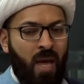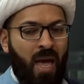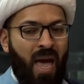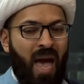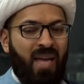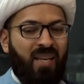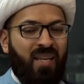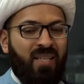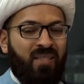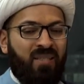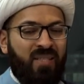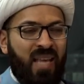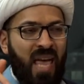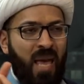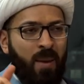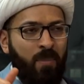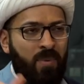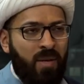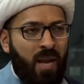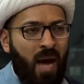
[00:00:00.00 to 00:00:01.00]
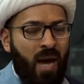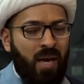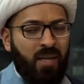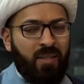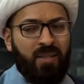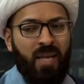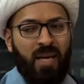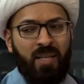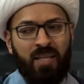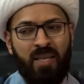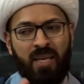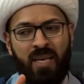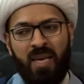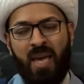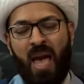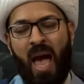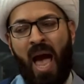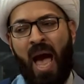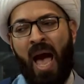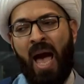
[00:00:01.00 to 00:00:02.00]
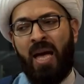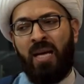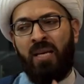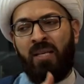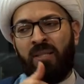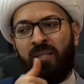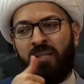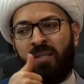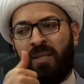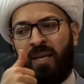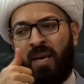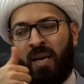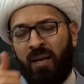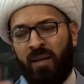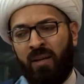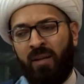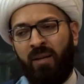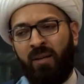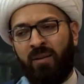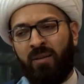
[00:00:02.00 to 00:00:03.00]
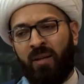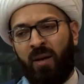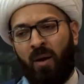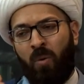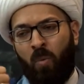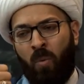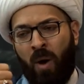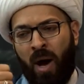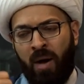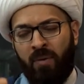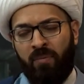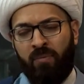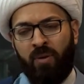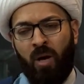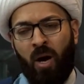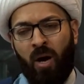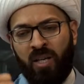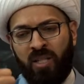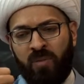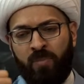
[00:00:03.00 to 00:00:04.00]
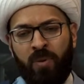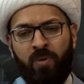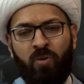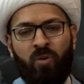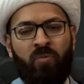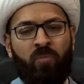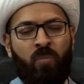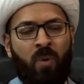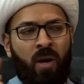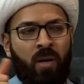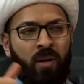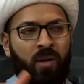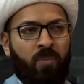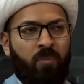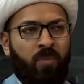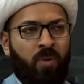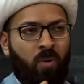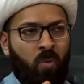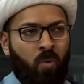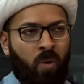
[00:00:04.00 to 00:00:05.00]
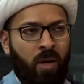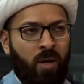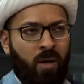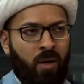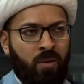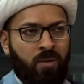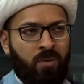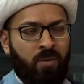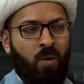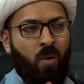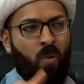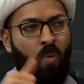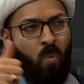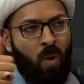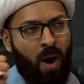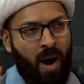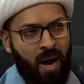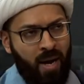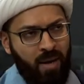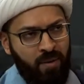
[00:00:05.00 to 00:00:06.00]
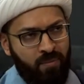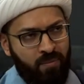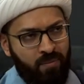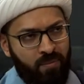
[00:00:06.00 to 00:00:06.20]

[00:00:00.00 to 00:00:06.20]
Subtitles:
And the same night that he has killed the wife, the husband of Malik ibn Nuwayra's wife,